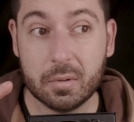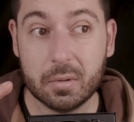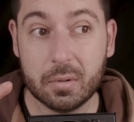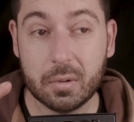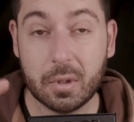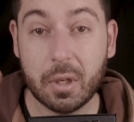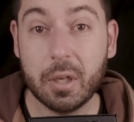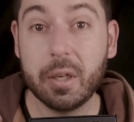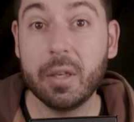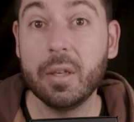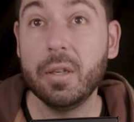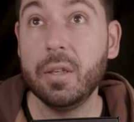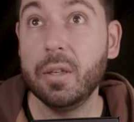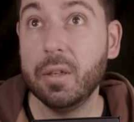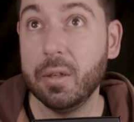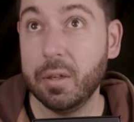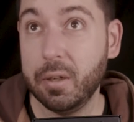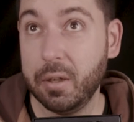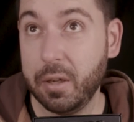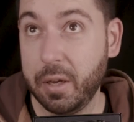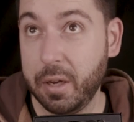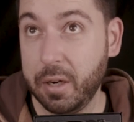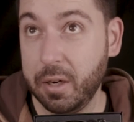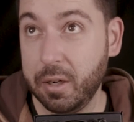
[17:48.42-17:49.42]
I can hear
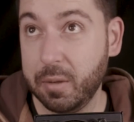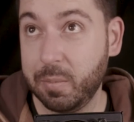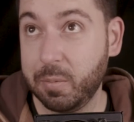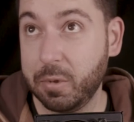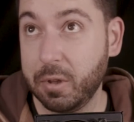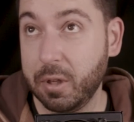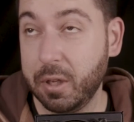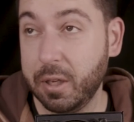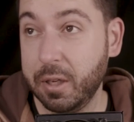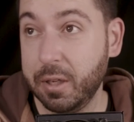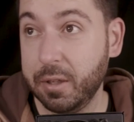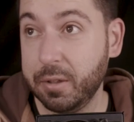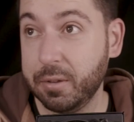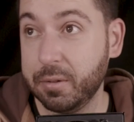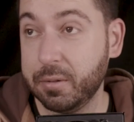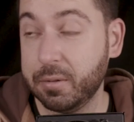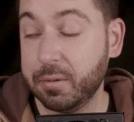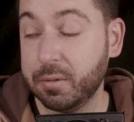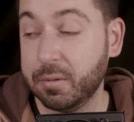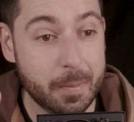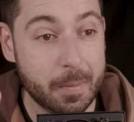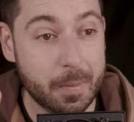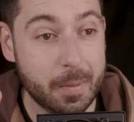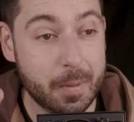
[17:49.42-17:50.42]
an airplane,
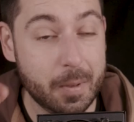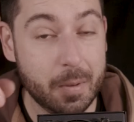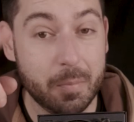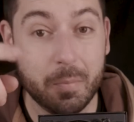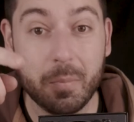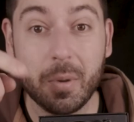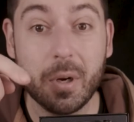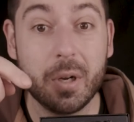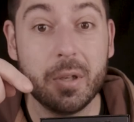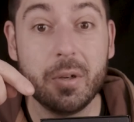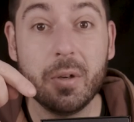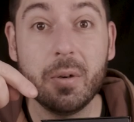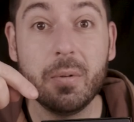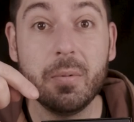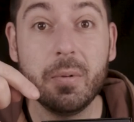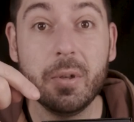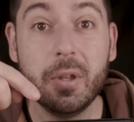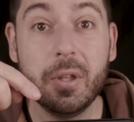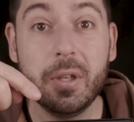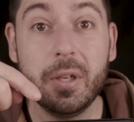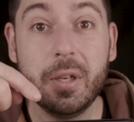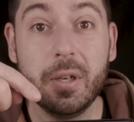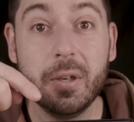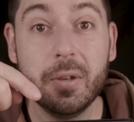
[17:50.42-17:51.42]
but I don't
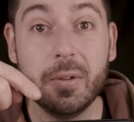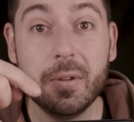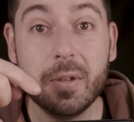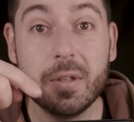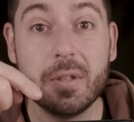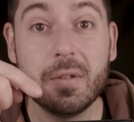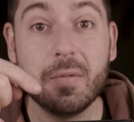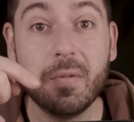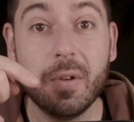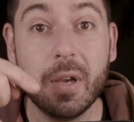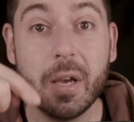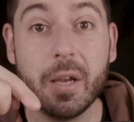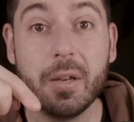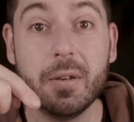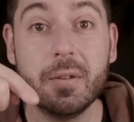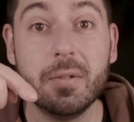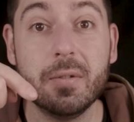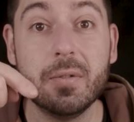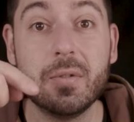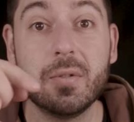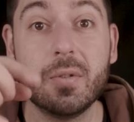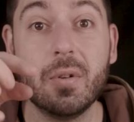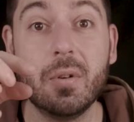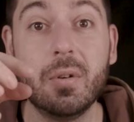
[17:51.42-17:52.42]
really hear this fan,
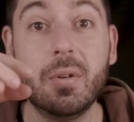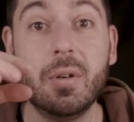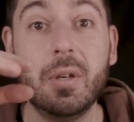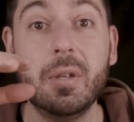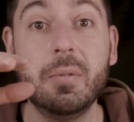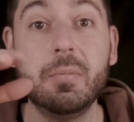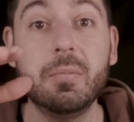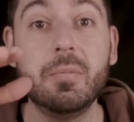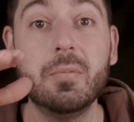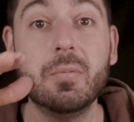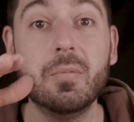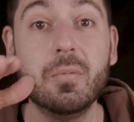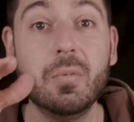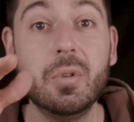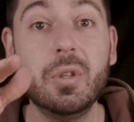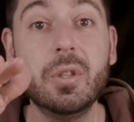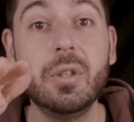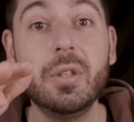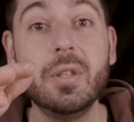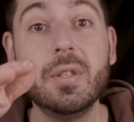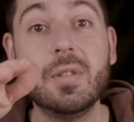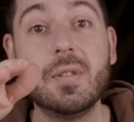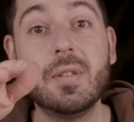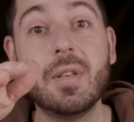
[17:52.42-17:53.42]
so I'm
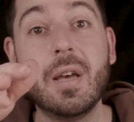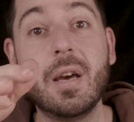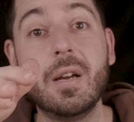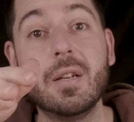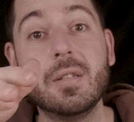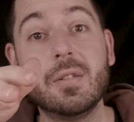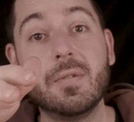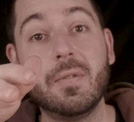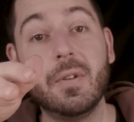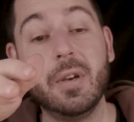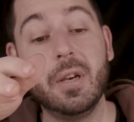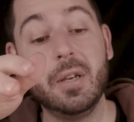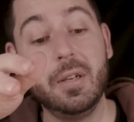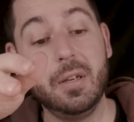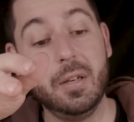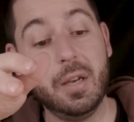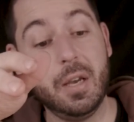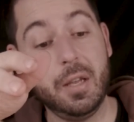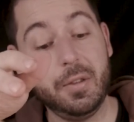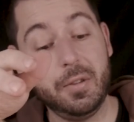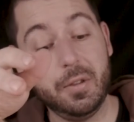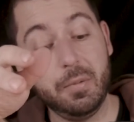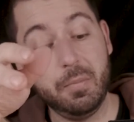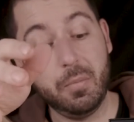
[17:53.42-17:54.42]
really satisfied
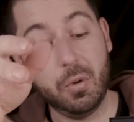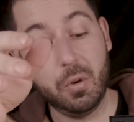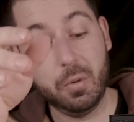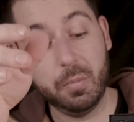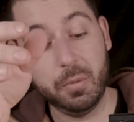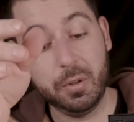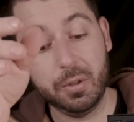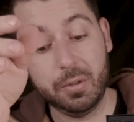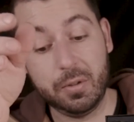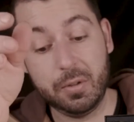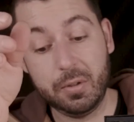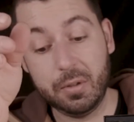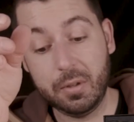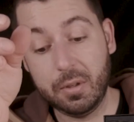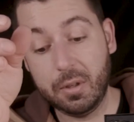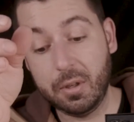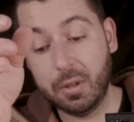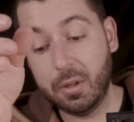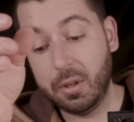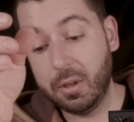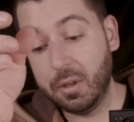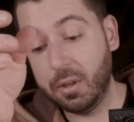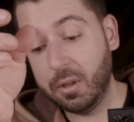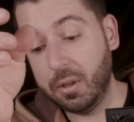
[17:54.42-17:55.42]
at the moment.
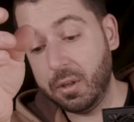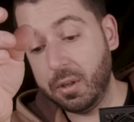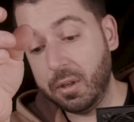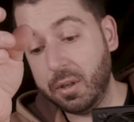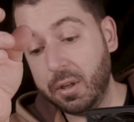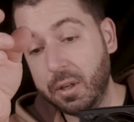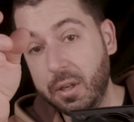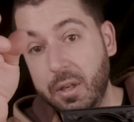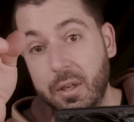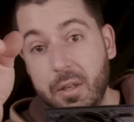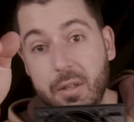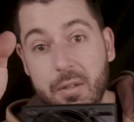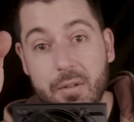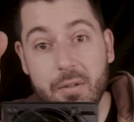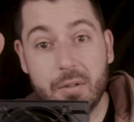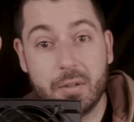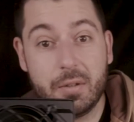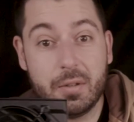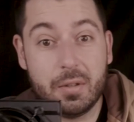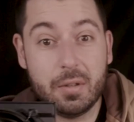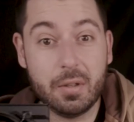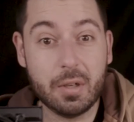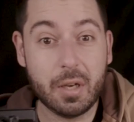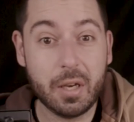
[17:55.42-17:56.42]
And
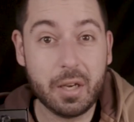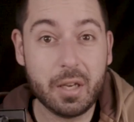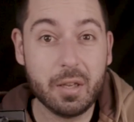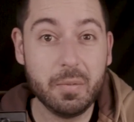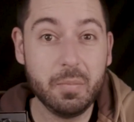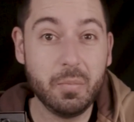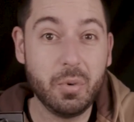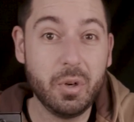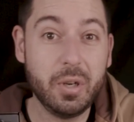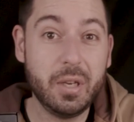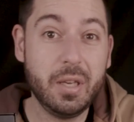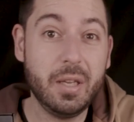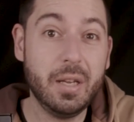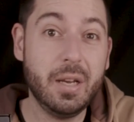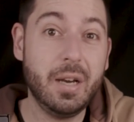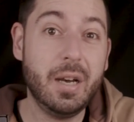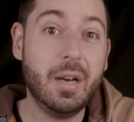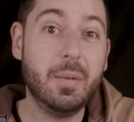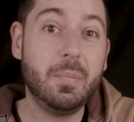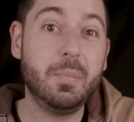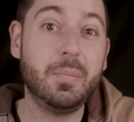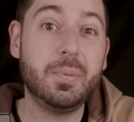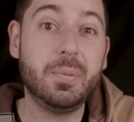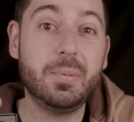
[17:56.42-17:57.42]
I can bring it
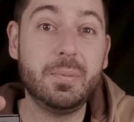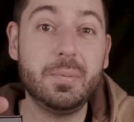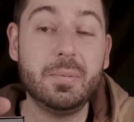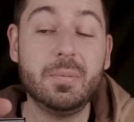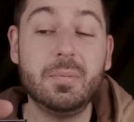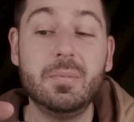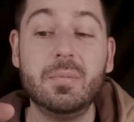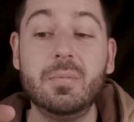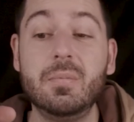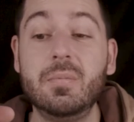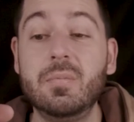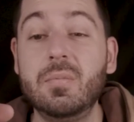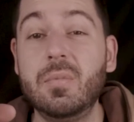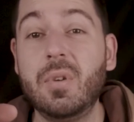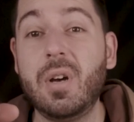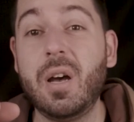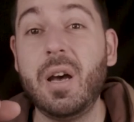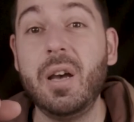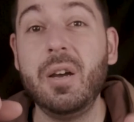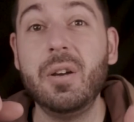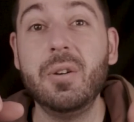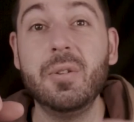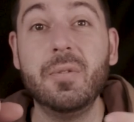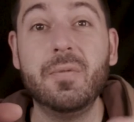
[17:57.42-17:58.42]
up
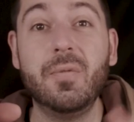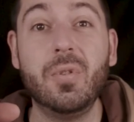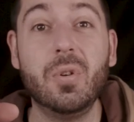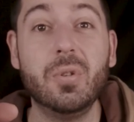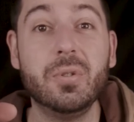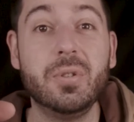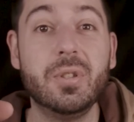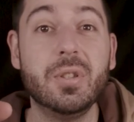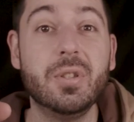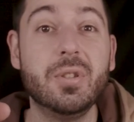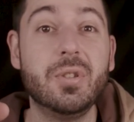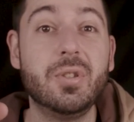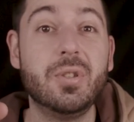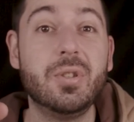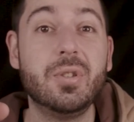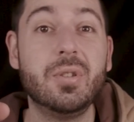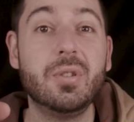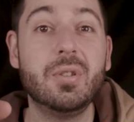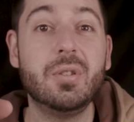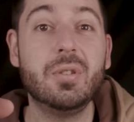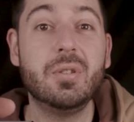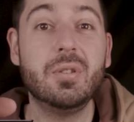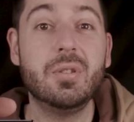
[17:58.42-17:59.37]
higher voltage.